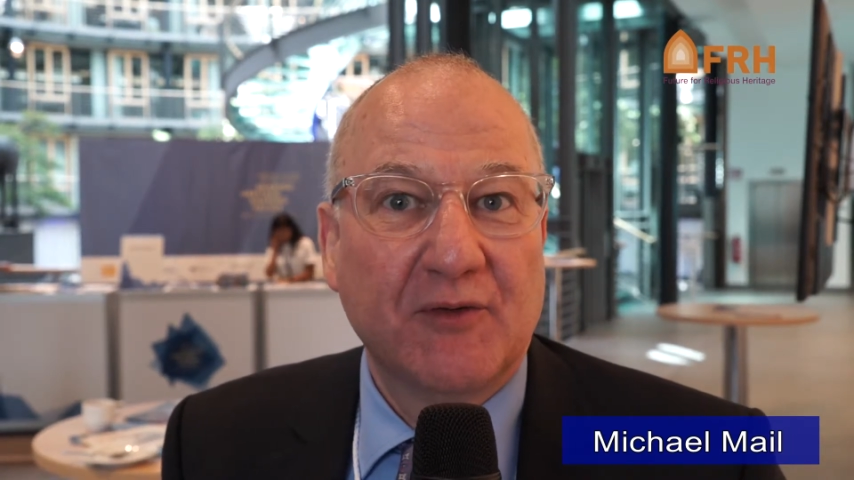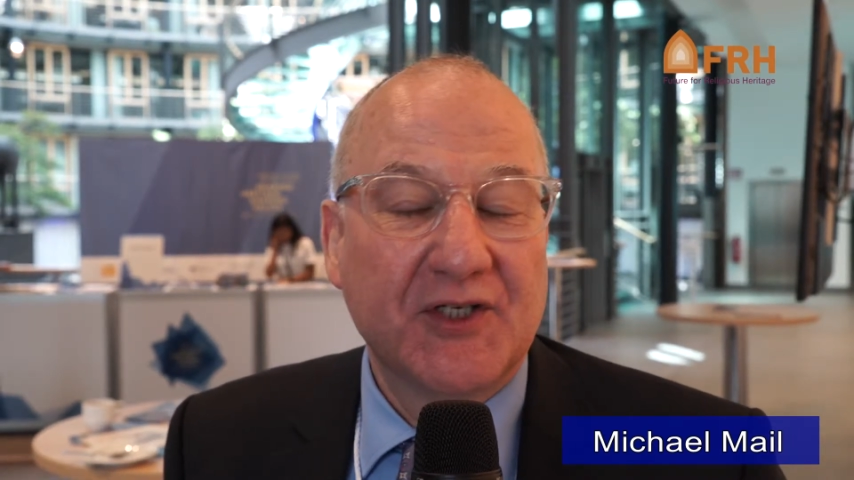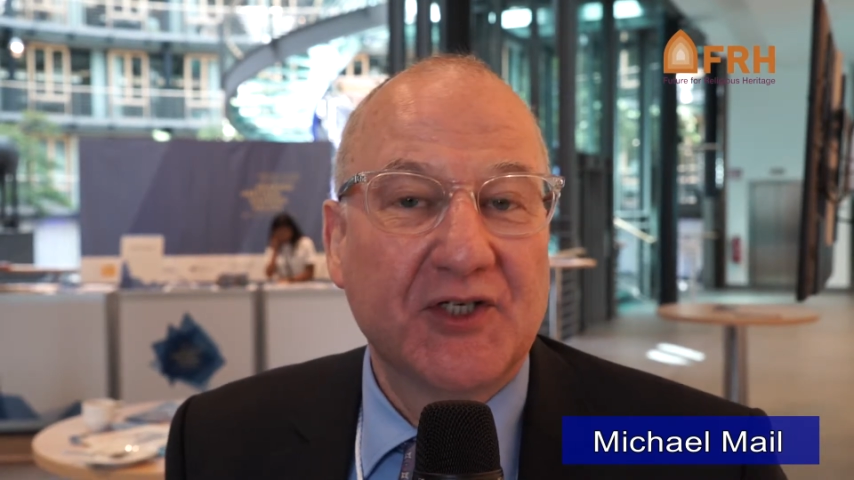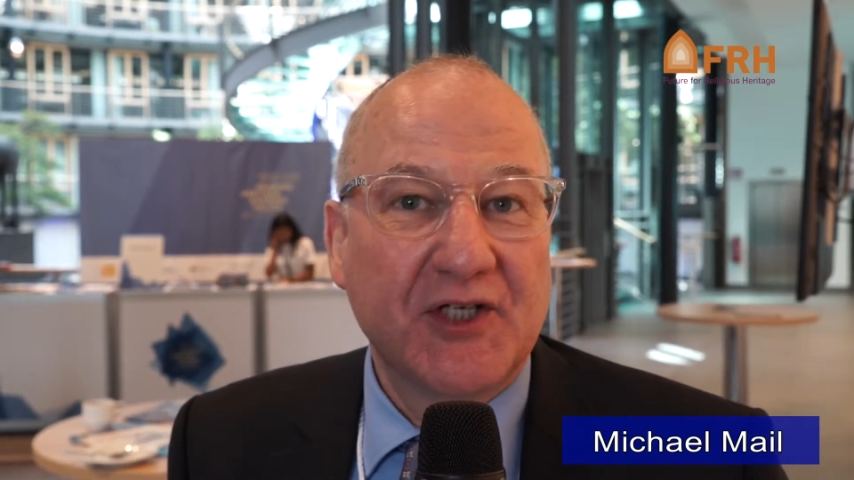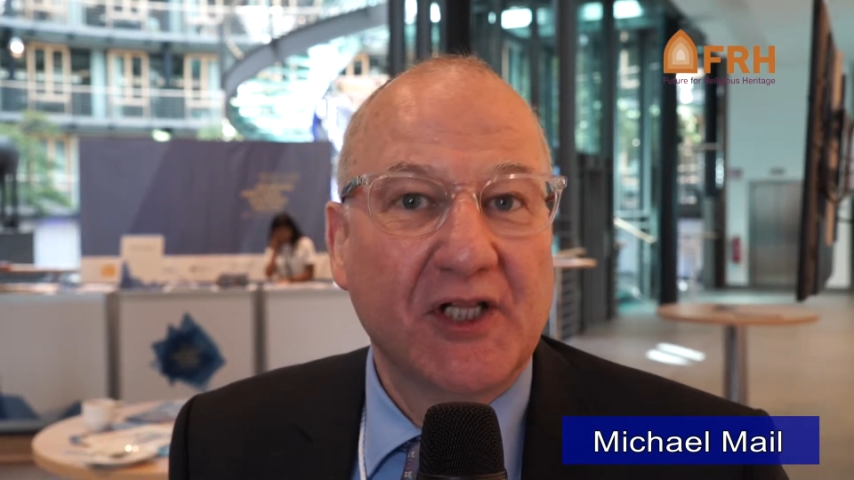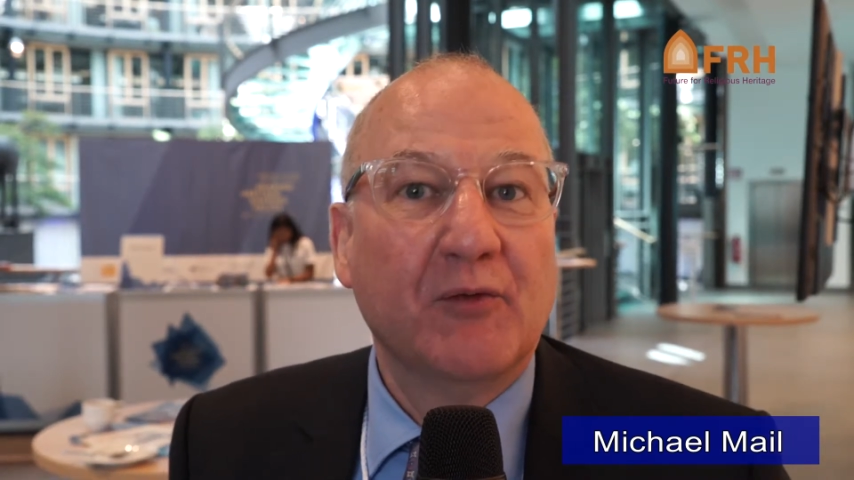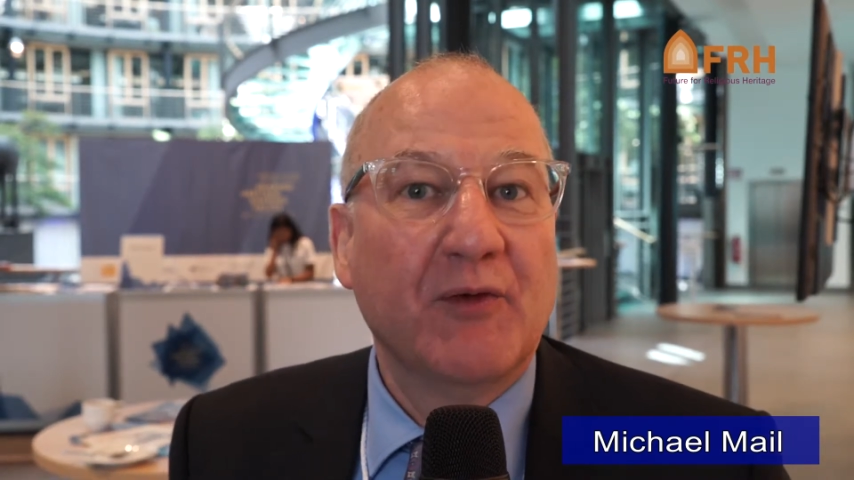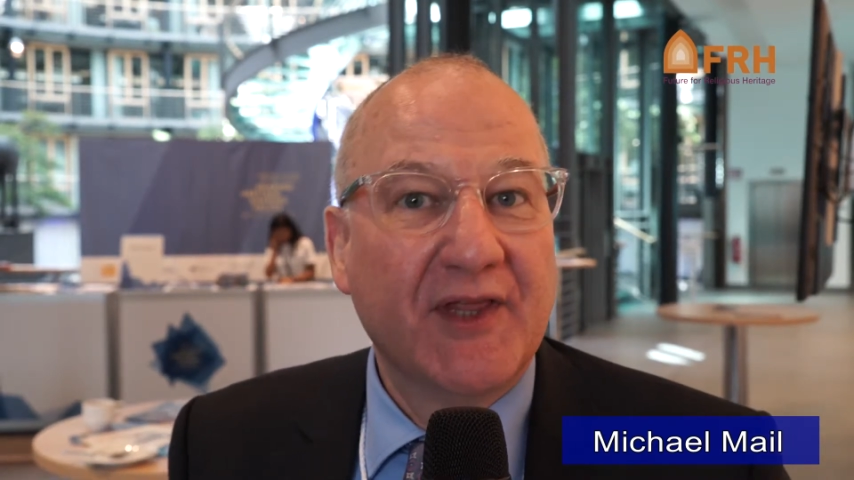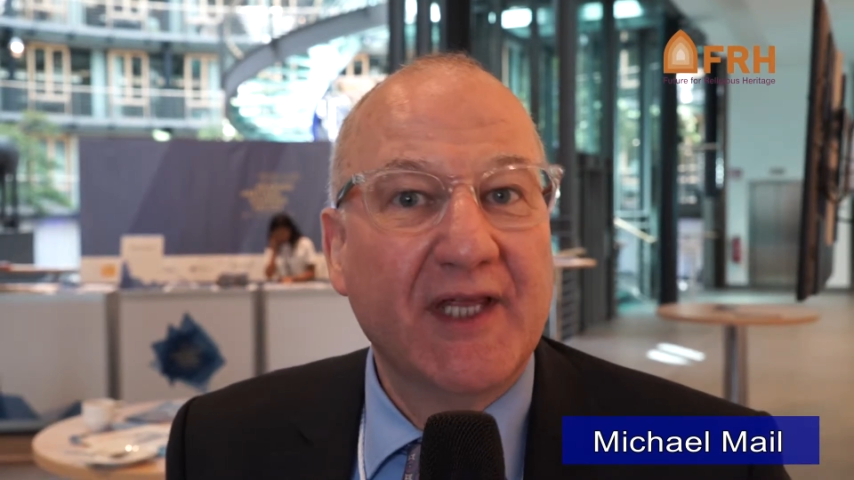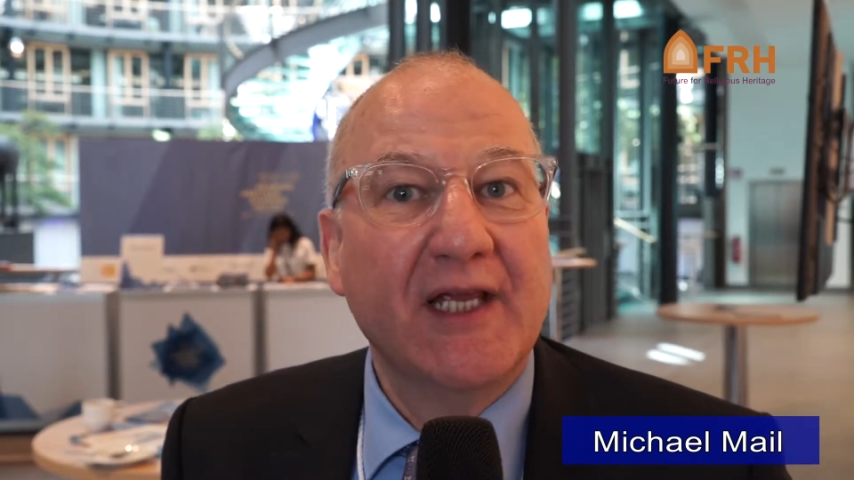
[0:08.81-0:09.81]
which is dealing
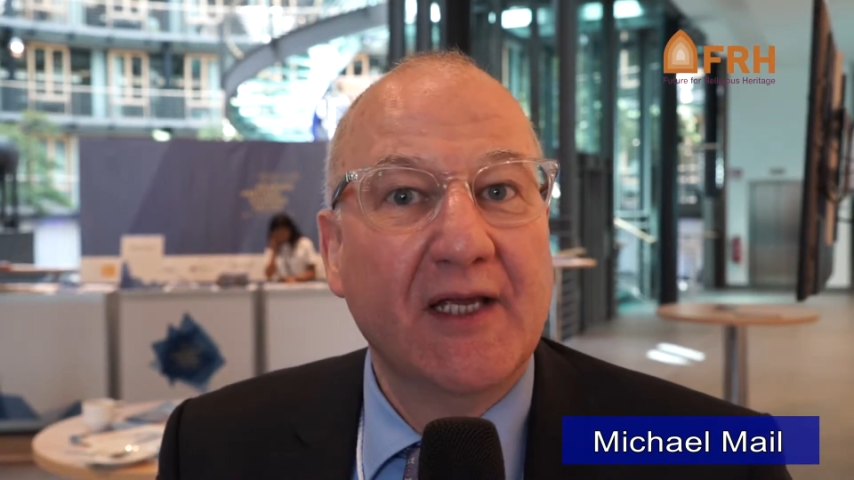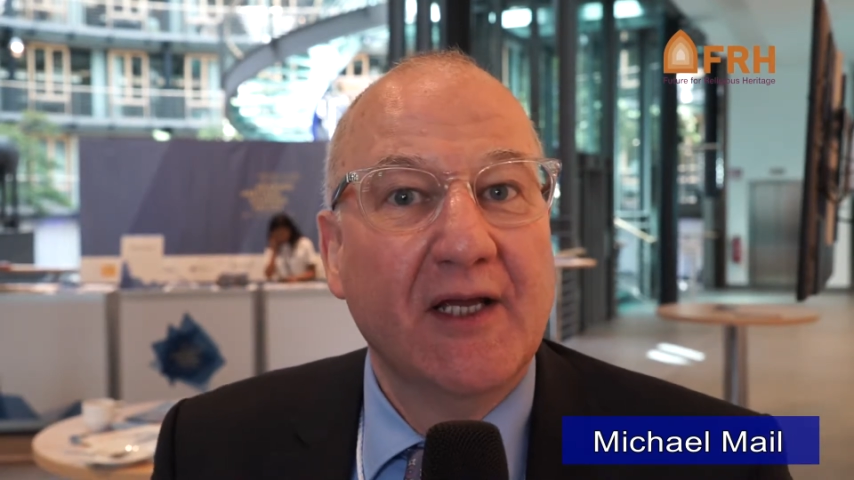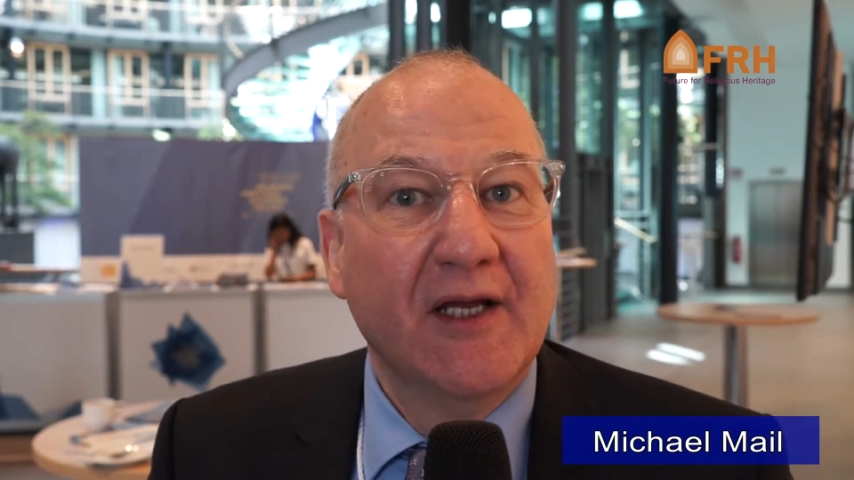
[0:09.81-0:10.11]
with the